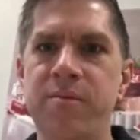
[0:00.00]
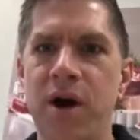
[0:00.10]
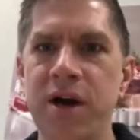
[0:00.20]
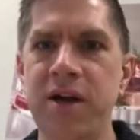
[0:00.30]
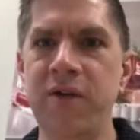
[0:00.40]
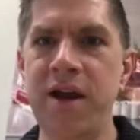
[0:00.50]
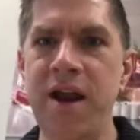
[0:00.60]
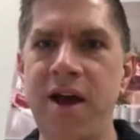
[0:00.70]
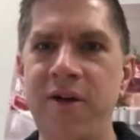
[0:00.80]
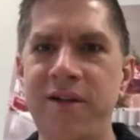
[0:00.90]
market right
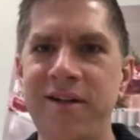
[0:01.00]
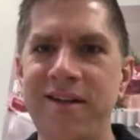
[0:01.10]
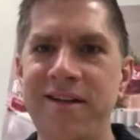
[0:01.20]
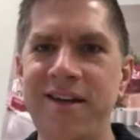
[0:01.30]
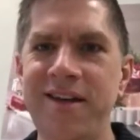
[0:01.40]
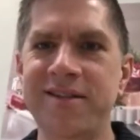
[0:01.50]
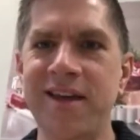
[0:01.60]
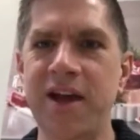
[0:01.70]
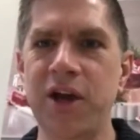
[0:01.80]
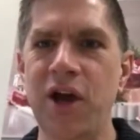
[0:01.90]
now is
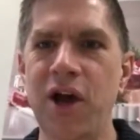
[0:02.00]
like,